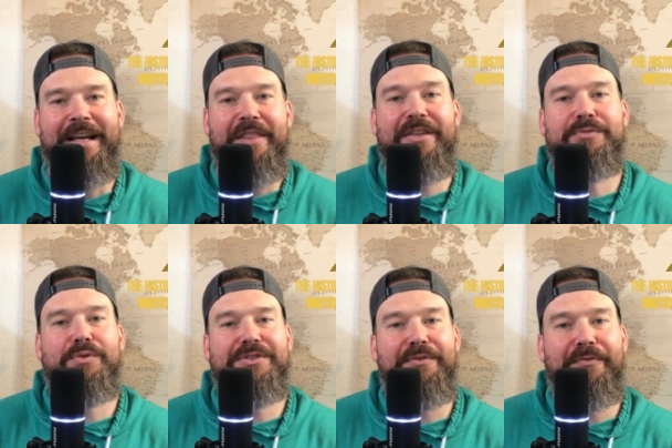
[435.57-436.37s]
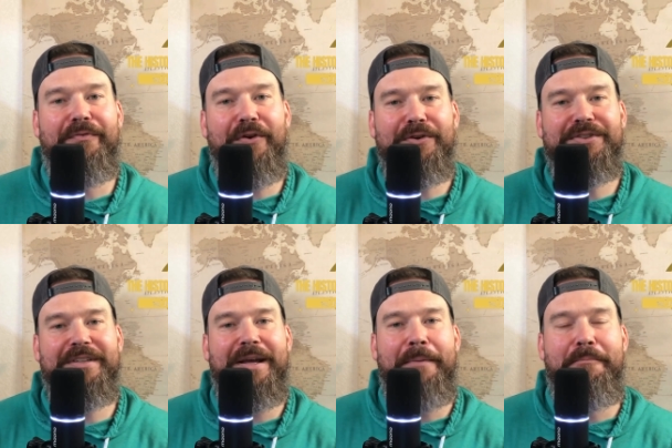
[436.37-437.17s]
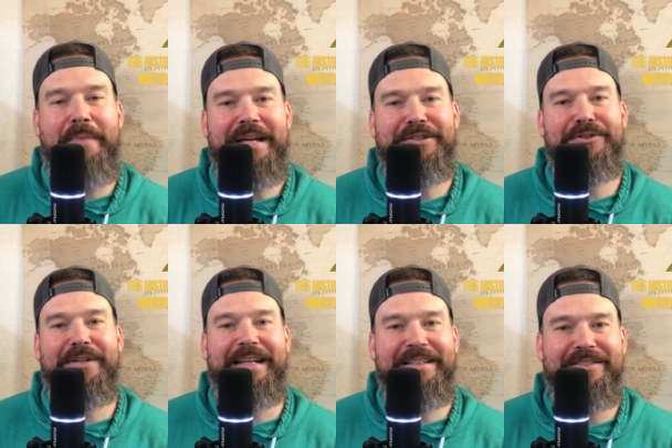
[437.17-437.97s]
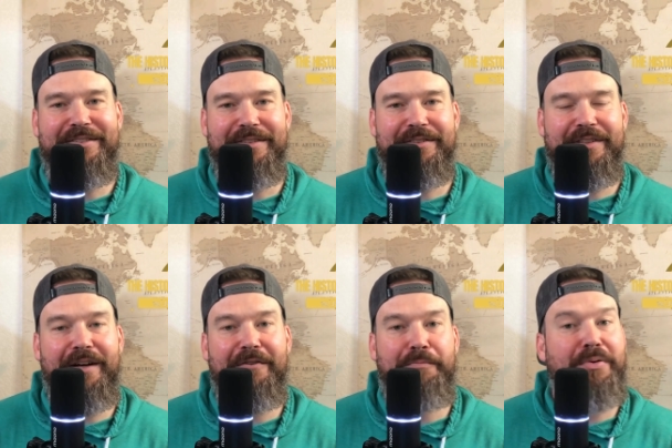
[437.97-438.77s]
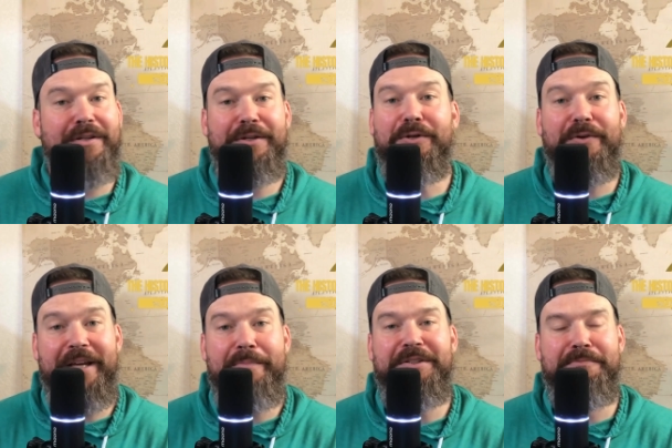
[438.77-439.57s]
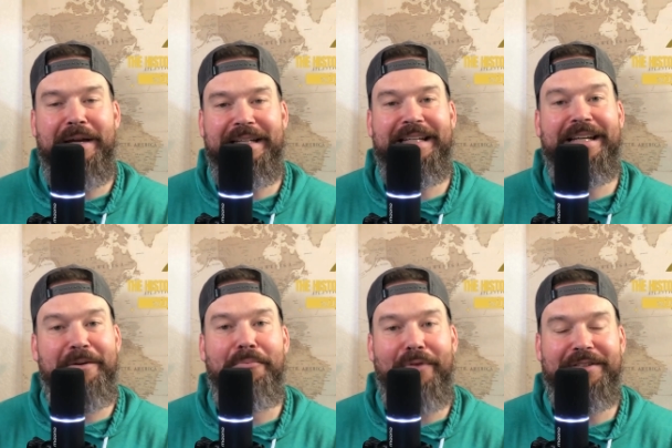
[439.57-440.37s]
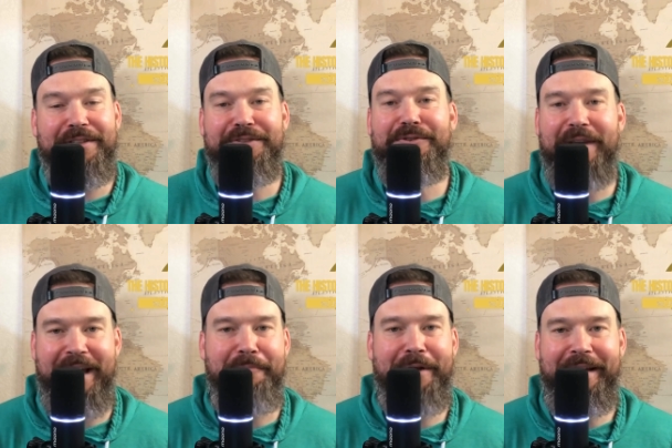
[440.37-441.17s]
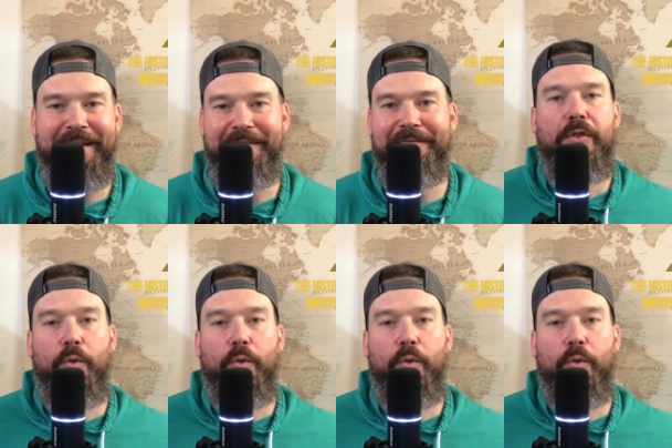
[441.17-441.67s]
This was the first major instance of political image making in a presidential campaign.